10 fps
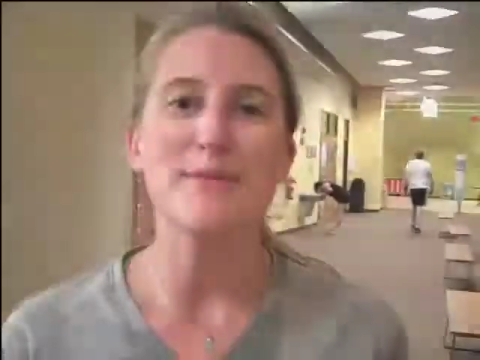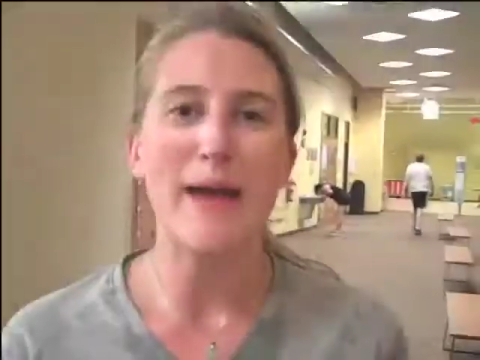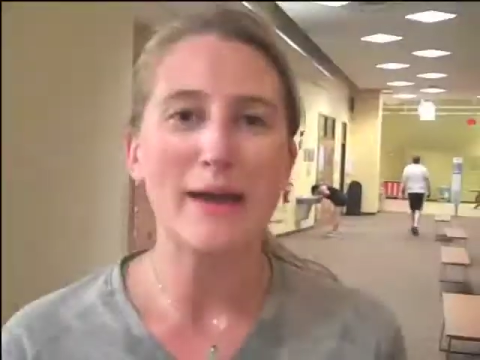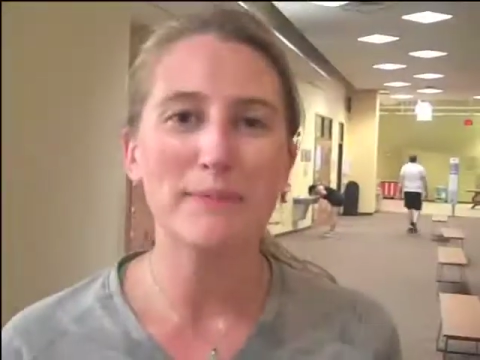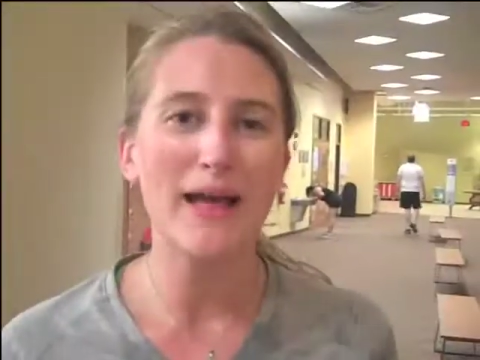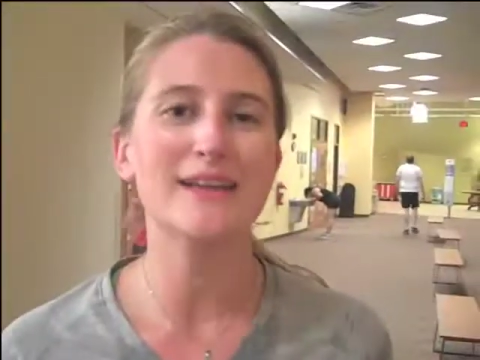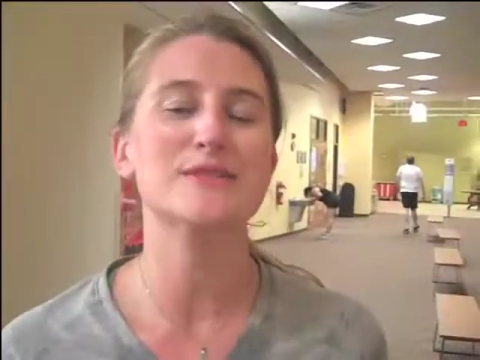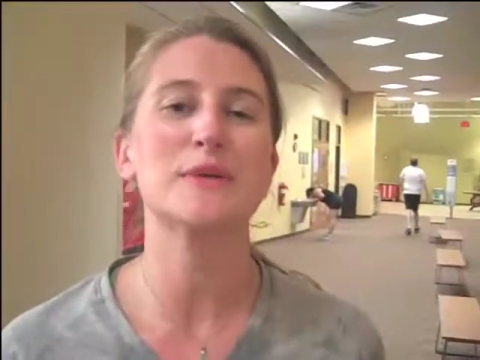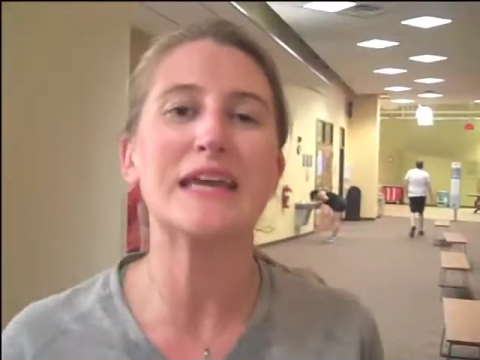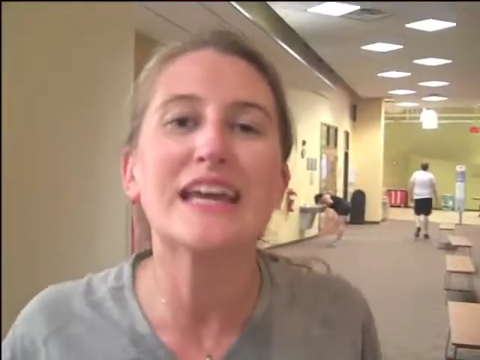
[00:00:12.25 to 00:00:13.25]
MAC
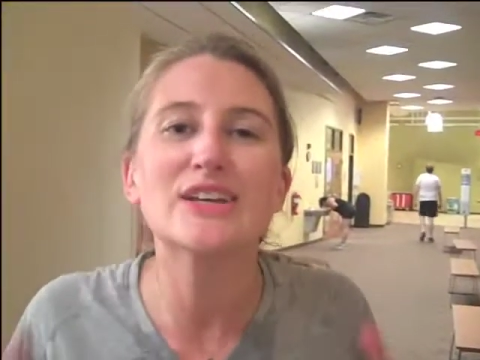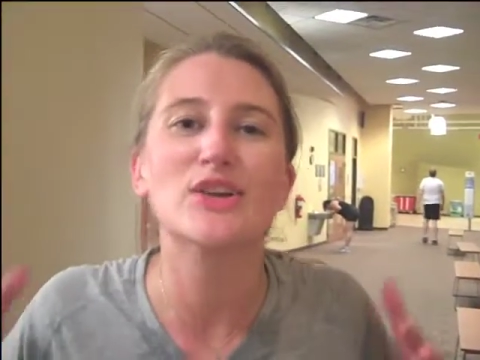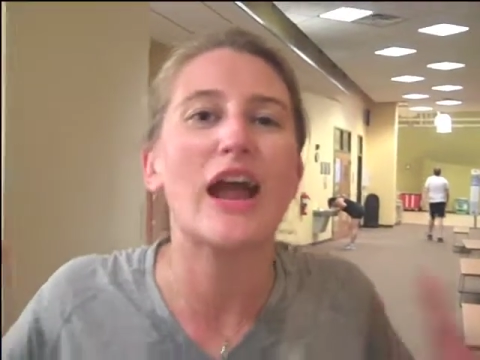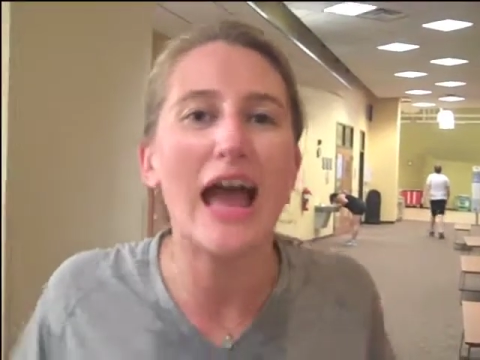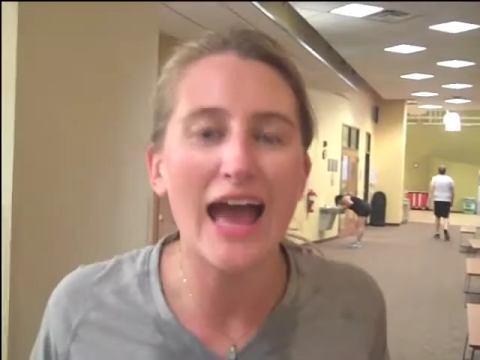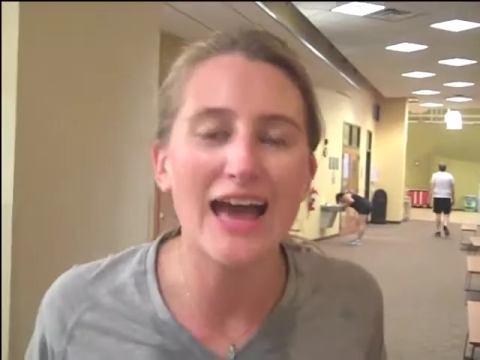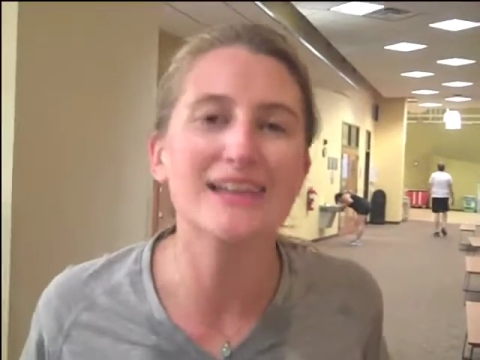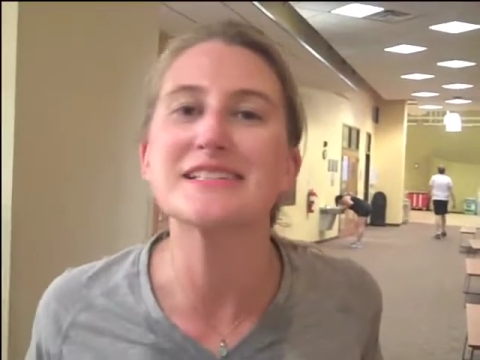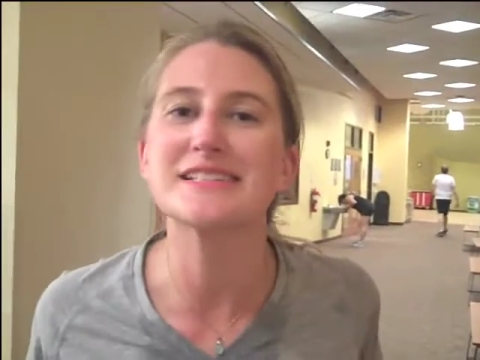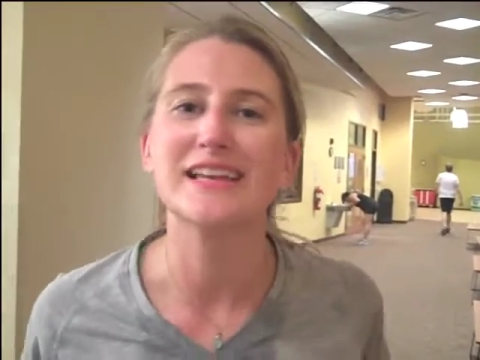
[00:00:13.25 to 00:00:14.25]
Blast will kick
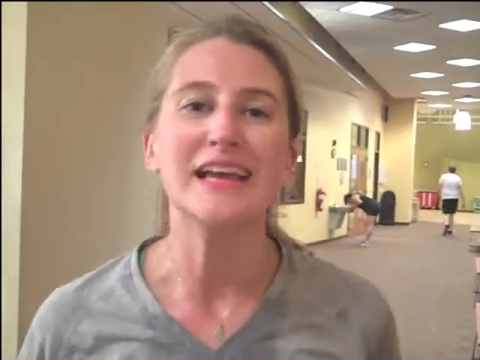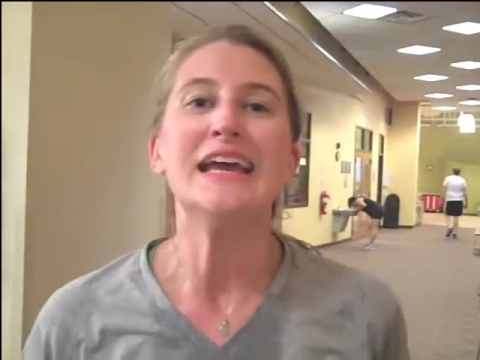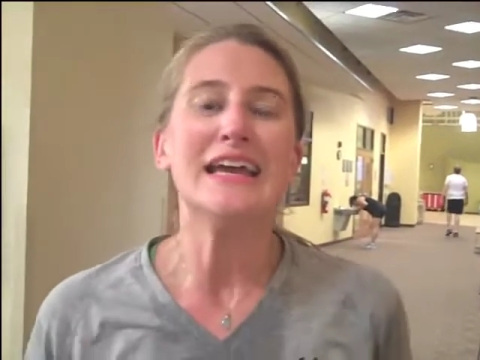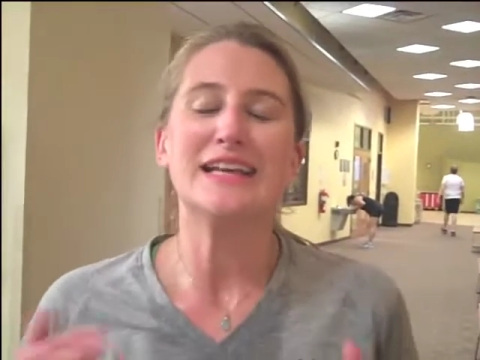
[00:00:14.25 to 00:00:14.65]
ass.